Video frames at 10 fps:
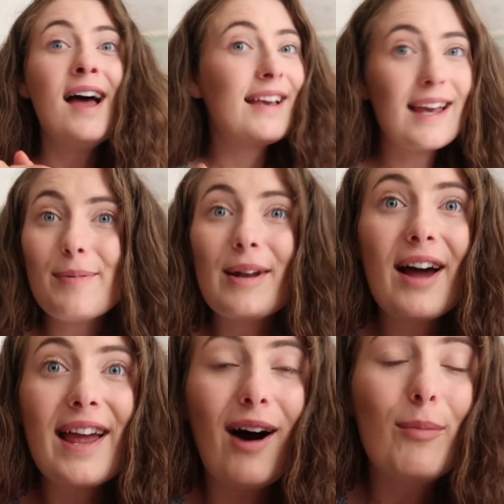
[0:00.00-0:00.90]
Keep an
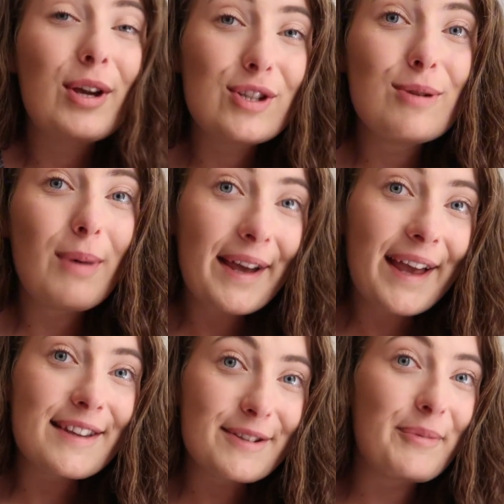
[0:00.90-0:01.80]
eye out because you might
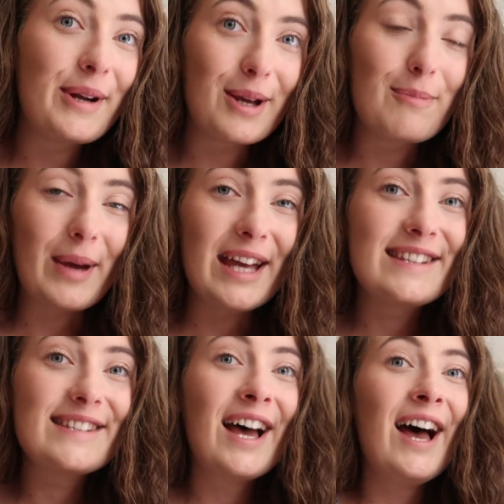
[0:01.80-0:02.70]
get some really good
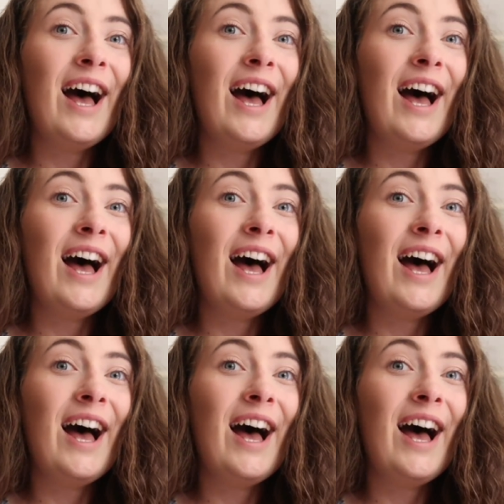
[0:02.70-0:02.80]
bits.